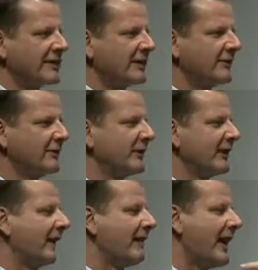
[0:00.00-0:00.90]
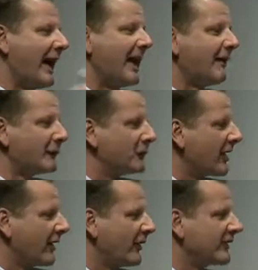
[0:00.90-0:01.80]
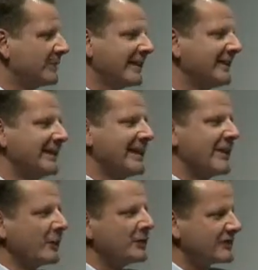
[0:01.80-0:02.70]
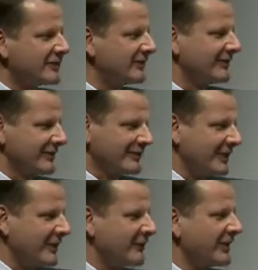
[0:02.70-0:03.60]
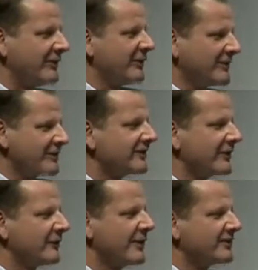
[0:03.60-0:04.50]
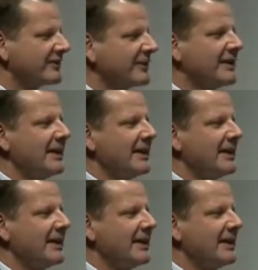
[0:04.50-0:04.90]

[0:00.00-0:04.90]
they don't. I have 2 accounts, but those kind of generation, this generation,